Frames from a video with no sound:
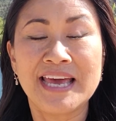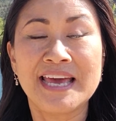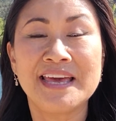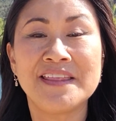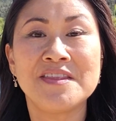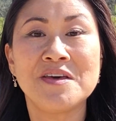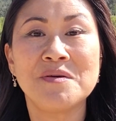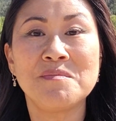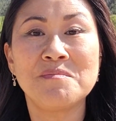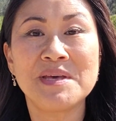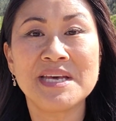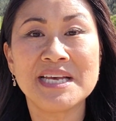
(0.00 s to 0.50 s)
in
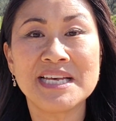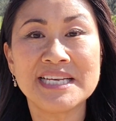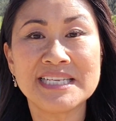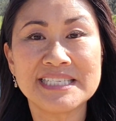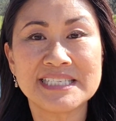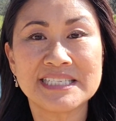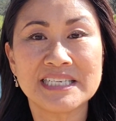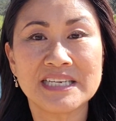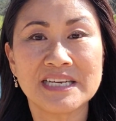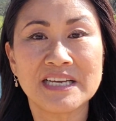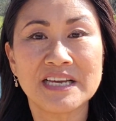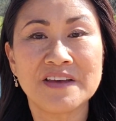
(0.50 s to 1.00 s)
the
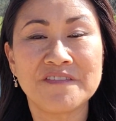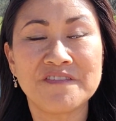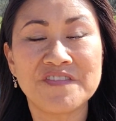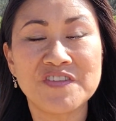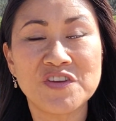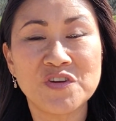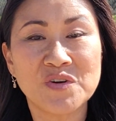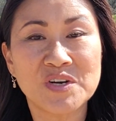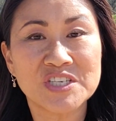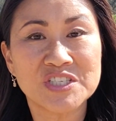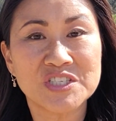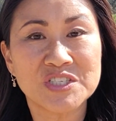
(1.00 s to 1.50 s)
midst if
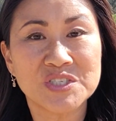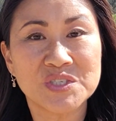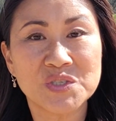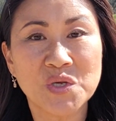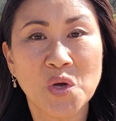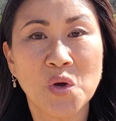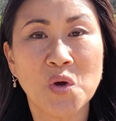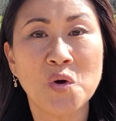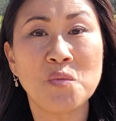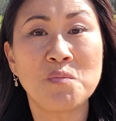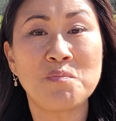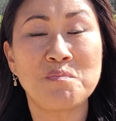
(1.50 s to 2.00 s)
you are
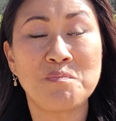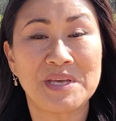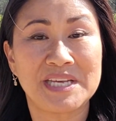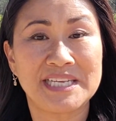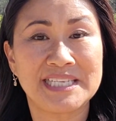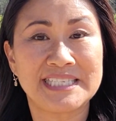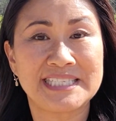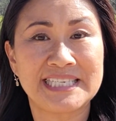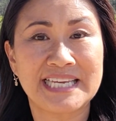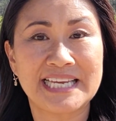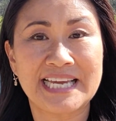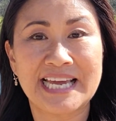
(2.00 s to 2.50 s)
so
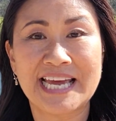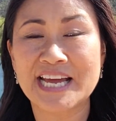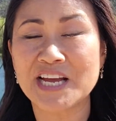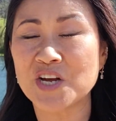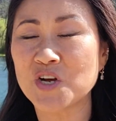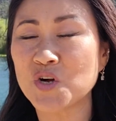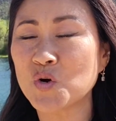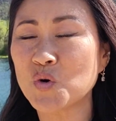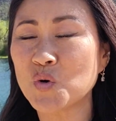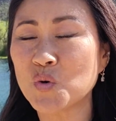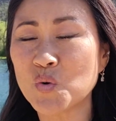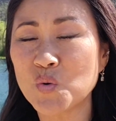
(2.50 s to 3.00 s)
busy
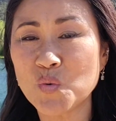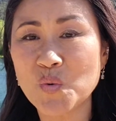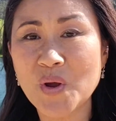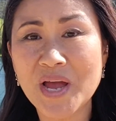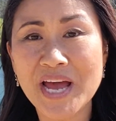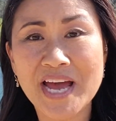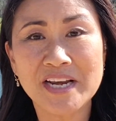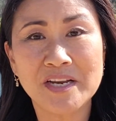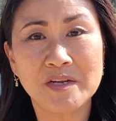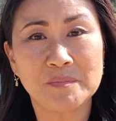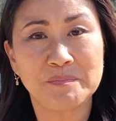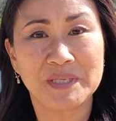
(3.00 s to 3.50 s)

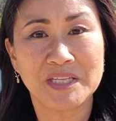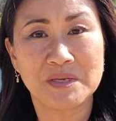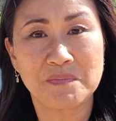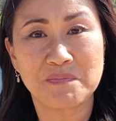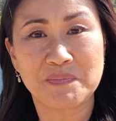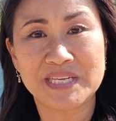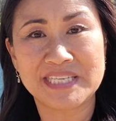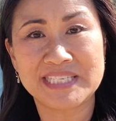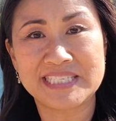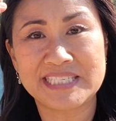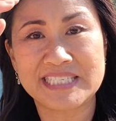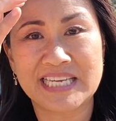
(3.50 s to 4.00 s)
incredibly
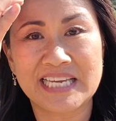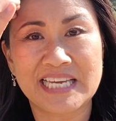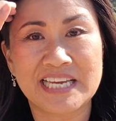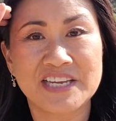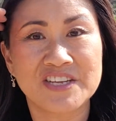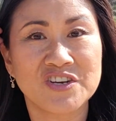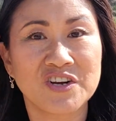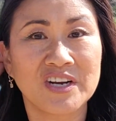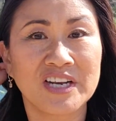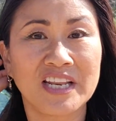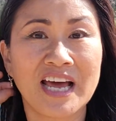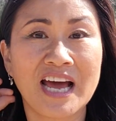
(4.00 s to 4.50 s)
busy
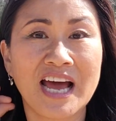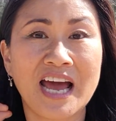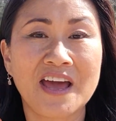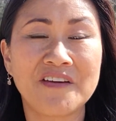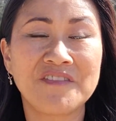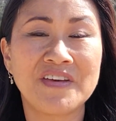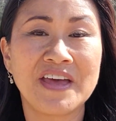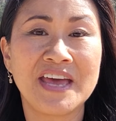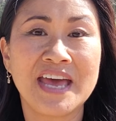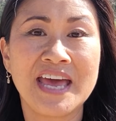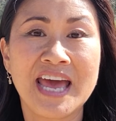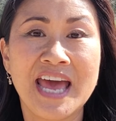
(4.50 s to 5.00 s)
in your life
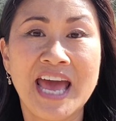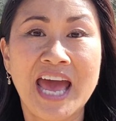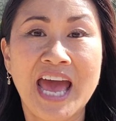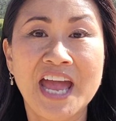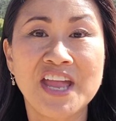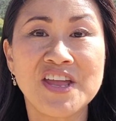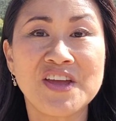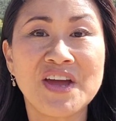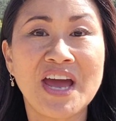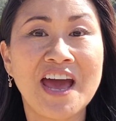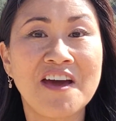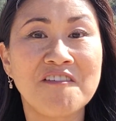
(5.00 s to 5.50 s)

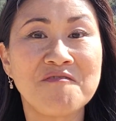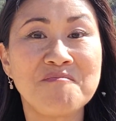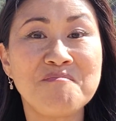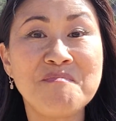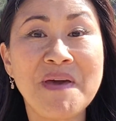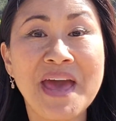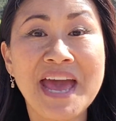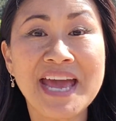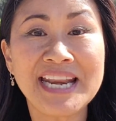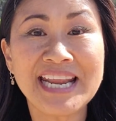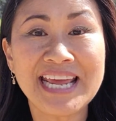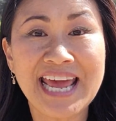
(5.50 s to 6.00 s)
and you have
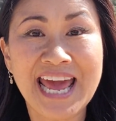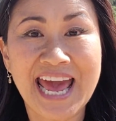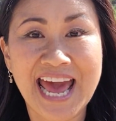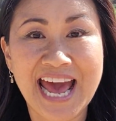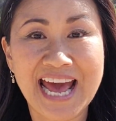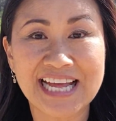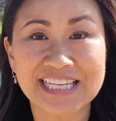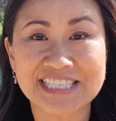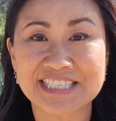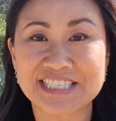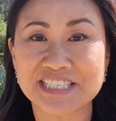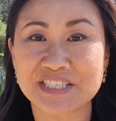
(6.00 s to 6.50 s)
many
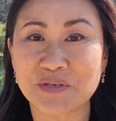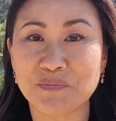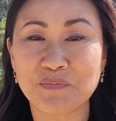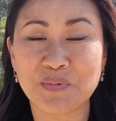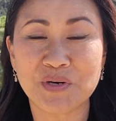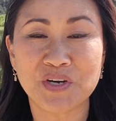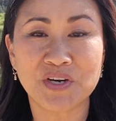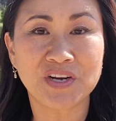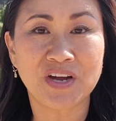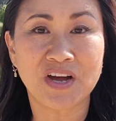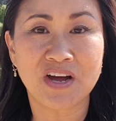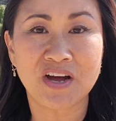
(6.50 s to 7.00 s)
hats to
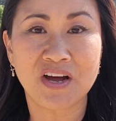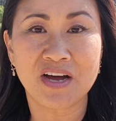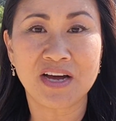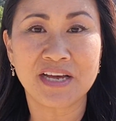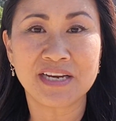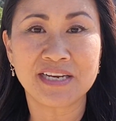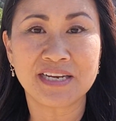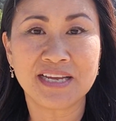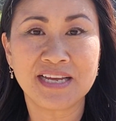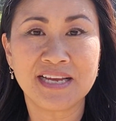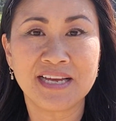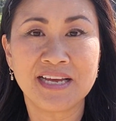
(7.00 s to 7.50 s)
put
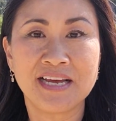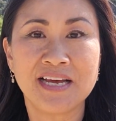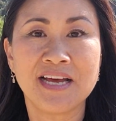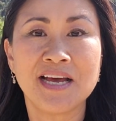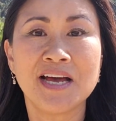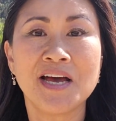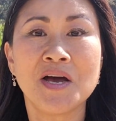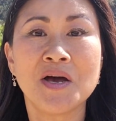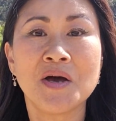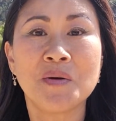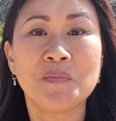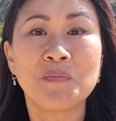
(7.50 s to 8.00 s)
on
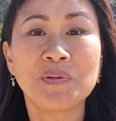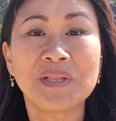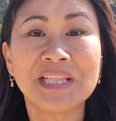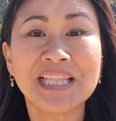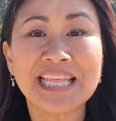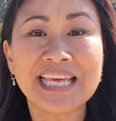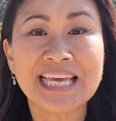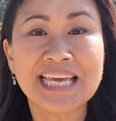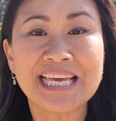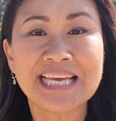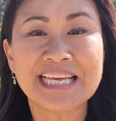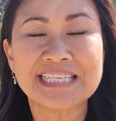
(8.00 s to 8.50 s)

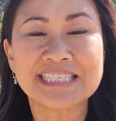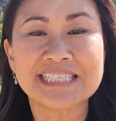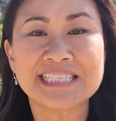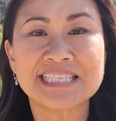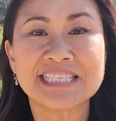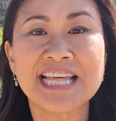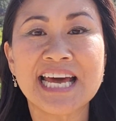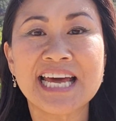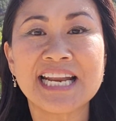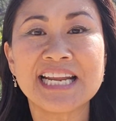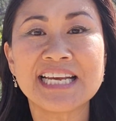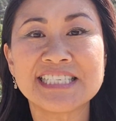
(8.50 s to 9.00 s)
please
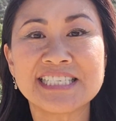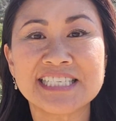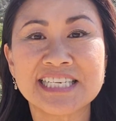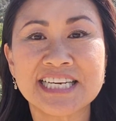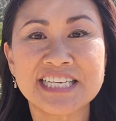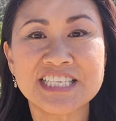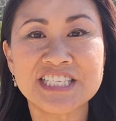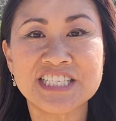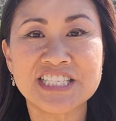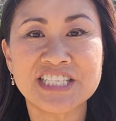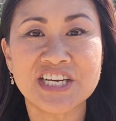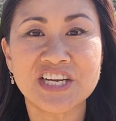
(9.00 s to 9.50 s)
let us
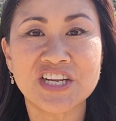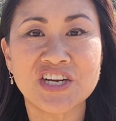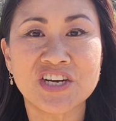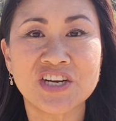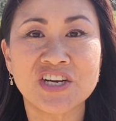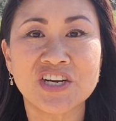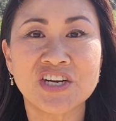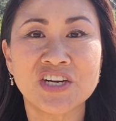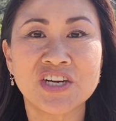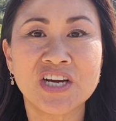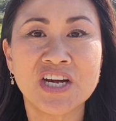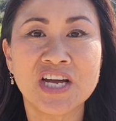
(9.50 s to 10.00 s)

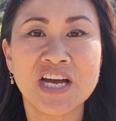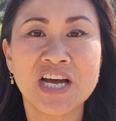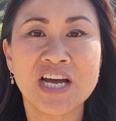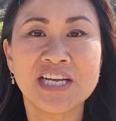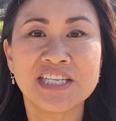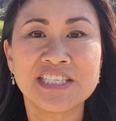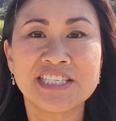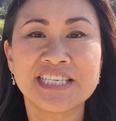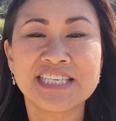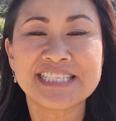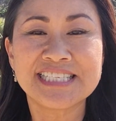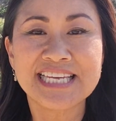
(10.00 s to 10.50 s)
consider
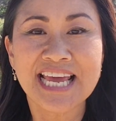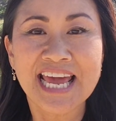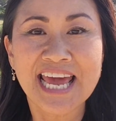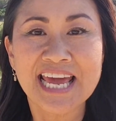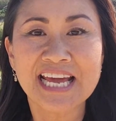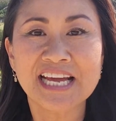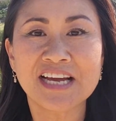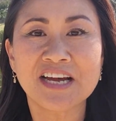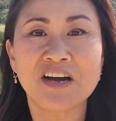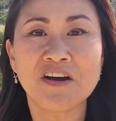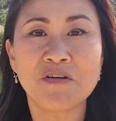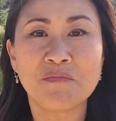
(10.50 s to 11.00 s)
to
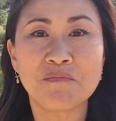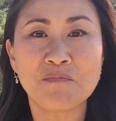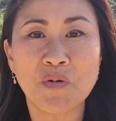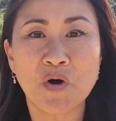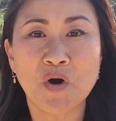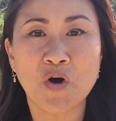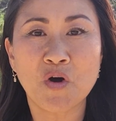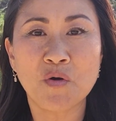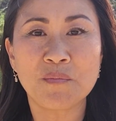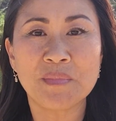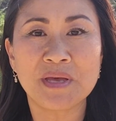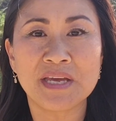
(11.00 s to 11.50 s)
take a
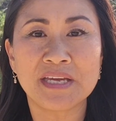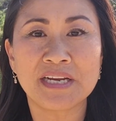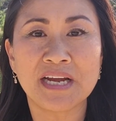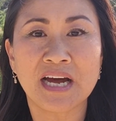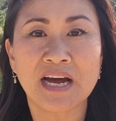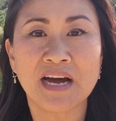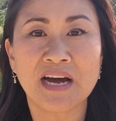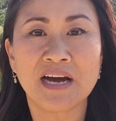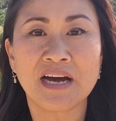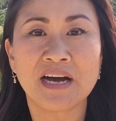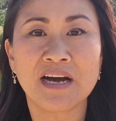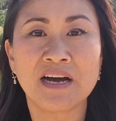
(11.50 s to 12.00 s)
moment
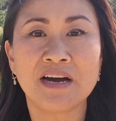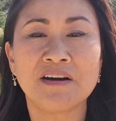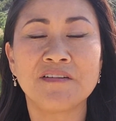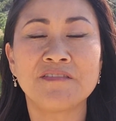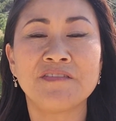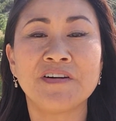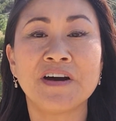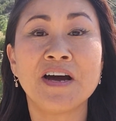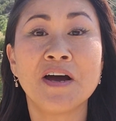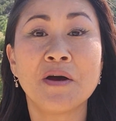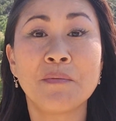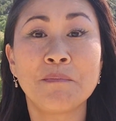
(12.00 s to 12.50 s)

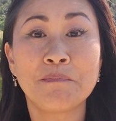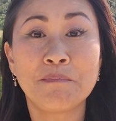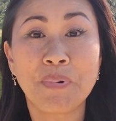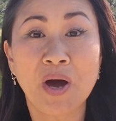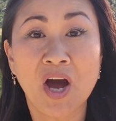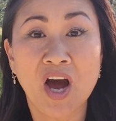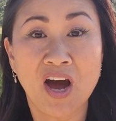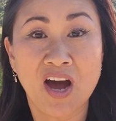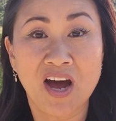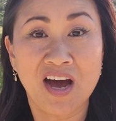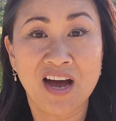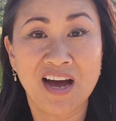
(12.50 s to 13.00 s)
of
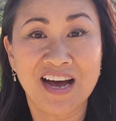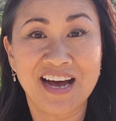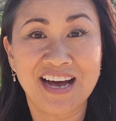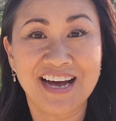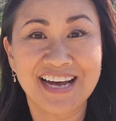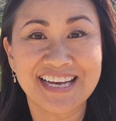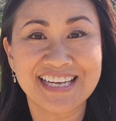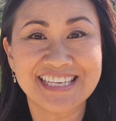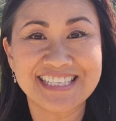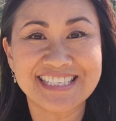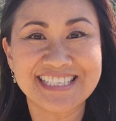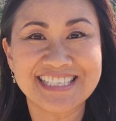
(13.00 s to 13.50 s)

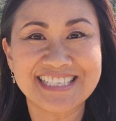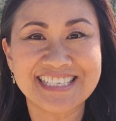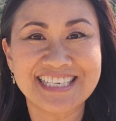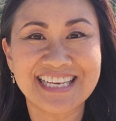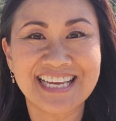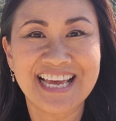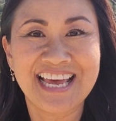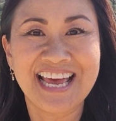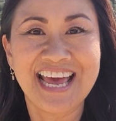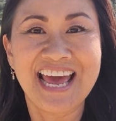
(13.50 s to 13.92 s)
pause